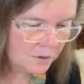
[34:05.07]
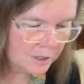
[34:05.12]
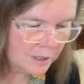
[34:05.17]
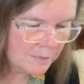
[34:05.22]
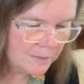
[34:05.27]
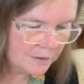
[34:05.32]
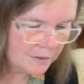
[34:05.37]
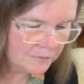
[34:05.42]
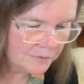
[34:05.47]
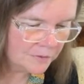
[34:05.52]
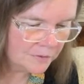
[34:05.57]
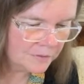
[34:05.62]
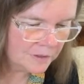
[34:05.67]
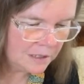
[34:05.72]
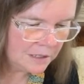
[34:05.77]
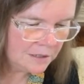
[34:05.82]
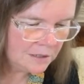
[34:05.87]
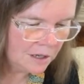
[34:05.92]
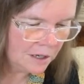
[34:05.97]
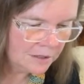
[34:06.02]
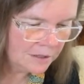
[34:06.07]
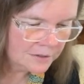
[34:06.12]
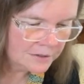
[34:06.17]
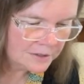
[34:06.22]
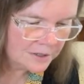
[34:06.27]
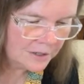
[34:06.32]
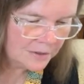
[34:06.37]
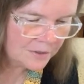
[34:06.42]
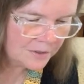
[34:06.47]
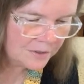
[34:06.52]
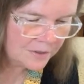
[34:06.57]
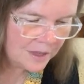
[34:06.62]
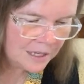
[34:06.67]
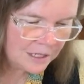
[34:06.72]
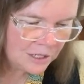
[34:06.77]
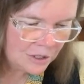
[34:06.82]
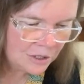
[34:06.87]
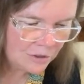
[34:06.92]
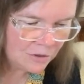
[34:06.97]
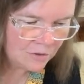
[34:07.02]
at about $15 there.
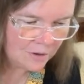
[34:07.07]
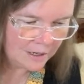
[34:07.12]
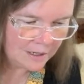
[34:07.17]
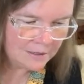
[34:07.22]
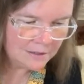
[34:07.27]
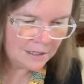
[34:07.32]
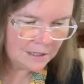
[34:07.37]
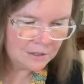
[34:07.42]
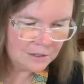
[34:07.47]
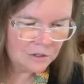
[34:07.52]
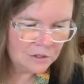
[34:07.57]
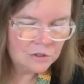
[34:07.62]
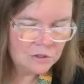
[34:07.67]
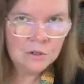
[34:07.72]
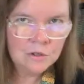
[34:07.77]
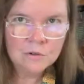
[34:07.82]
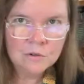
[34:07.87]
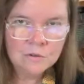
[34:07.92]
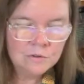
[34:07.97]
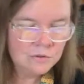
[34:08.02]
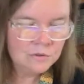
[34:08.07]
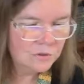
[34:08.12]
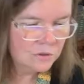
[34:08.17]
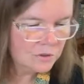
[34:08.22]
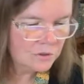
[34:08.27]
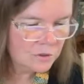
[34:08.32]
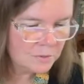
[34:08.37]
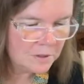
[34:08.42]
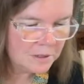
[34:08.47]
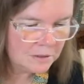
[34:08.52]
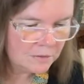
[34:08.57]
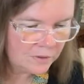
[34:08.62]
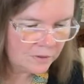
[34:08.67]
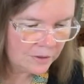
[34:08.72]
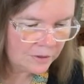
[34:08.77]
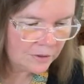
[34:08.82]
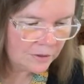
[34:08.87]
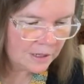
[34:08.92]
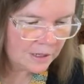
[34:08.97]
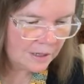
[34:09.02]
Thank you, Grace. That is so sweet of
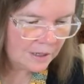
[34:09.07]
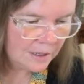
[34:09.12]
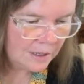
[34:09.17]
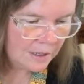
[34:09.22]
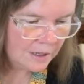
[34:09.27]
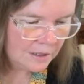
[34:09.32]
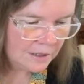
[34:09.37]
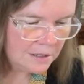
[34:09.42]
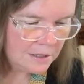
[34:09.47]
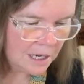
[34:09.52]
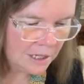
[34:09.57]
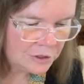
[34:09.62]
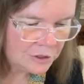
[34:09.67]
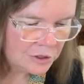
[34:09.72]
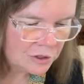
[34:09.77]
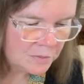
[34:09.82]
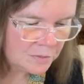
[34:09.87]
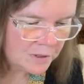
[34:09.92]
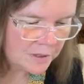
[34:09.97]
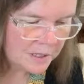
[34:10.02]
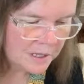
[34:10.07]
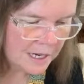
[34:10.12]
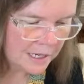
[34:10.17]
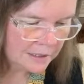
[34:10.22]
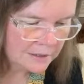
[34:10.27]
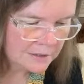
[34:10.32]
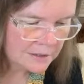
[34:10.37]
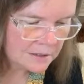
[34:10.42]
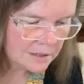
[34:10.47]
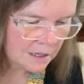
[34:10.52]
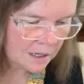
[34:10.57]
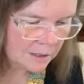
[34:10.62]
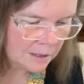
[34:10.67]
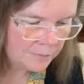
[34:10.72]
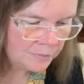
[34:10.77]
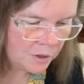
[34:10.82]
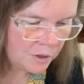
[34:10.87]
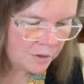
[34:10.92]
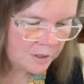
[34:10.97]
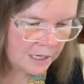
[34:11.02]
you. Not sure where the next
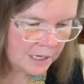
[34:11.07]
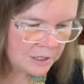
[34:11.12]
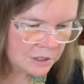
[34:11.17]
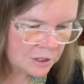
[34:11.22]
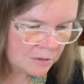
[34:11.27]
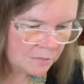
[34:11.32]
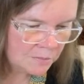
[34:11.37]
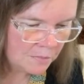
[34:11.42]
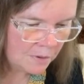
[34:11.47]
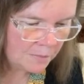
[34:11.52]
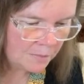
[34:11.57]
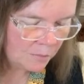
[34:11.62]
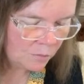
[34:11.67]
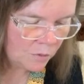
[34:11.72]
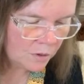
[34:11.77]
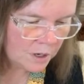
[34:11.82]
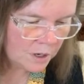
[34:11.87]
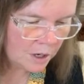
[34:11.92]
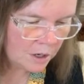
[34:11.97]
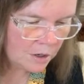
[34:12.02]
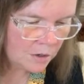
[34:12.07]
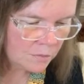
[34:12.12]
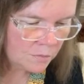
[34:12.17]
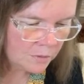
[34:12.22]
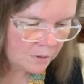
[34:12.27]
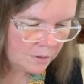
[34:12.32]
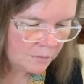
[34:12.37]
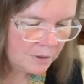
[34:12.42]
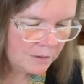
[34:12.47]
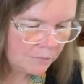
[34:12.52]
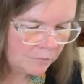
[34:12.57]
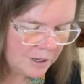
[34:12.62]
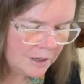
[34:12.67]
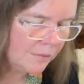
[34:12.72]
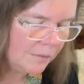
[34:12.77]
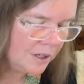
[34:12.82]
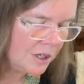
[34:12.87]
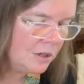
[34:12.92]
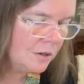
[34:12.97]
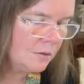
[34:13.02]
donation will go. We
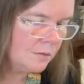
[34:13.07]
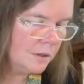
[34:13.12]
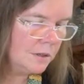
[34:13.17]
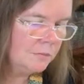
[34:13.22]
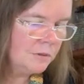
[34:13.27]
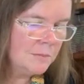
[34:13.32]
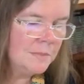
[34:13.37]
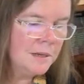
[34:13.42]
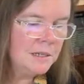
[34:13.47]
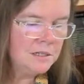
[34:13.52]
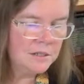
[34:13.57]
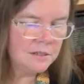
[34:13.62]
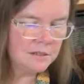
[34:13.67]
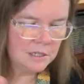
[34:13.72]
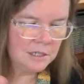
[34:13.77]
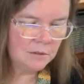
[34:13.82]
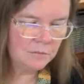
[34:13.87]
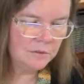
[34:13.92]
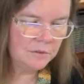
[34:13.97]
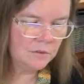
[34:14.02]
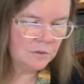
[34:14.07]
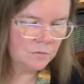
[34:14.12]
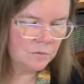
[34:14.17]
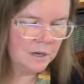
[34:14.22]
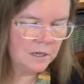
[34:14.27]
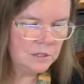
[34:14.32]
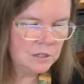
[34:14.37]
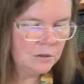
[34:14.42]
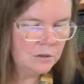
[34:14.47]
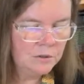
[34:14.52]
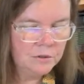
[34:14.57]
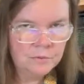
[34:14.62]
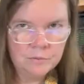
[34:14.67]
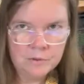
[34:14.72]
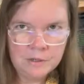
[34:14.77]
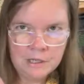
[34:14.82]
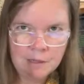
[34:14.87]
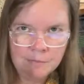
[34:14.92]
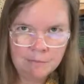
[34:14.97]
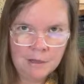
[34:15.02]
you know what? We may just stick with the Rancho
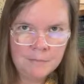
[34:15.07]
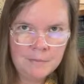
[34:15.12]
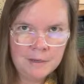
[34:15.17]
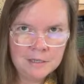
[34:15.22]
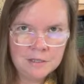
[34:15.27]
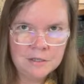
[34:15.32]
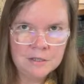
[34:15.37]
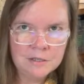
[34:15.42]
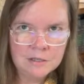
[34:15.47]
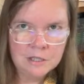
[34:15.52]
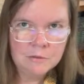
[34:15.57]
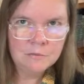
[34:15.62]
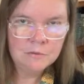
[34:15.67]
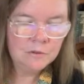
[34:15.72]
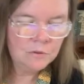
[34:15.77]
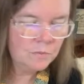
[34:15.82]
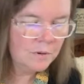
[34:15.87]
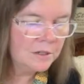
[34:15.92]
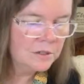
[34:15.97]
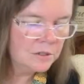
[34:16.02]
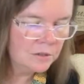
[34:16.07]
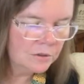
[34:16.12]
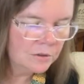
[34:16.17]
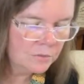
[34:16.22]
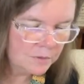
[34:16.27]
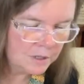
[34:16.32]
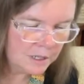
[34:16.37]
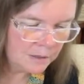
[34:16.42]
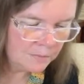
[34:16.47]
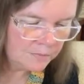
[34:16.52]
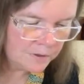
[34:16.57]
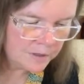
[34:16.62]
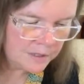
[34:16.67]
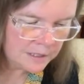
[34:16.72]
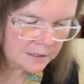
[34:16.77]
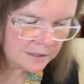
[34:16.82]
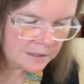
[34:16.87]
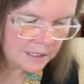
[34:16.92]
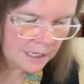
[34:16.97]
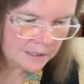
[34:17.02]
3M. I may just stick with Rancho 3M for
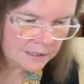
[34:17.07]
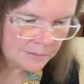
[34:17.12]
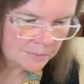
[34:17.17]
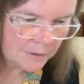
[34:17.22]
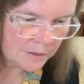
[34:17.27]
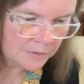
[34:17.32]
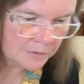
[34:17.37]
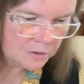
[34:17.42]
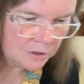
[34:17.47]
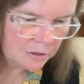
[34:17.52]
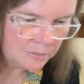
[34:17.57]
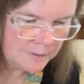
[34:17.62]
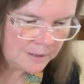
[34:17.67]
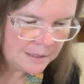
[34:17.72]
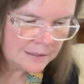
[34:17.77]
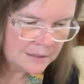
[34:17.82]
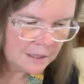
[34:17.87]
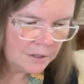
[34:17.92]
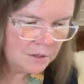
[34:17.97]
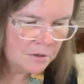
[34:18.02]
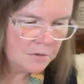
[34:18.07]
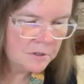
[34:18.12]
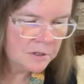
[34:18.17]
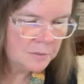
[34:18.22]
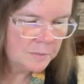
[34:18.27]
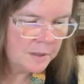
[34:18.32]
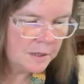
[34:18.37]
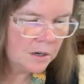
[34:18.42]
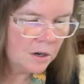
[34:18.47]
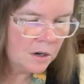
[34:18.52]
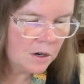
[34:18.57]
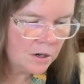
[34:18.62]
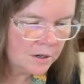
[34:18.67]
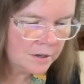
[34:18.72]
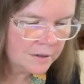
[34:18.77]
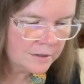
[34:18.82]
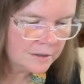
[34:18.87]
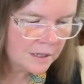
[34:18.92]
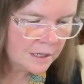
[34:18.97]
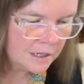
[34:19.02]
this next month too, because I know it's been a
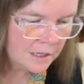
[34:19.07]
hard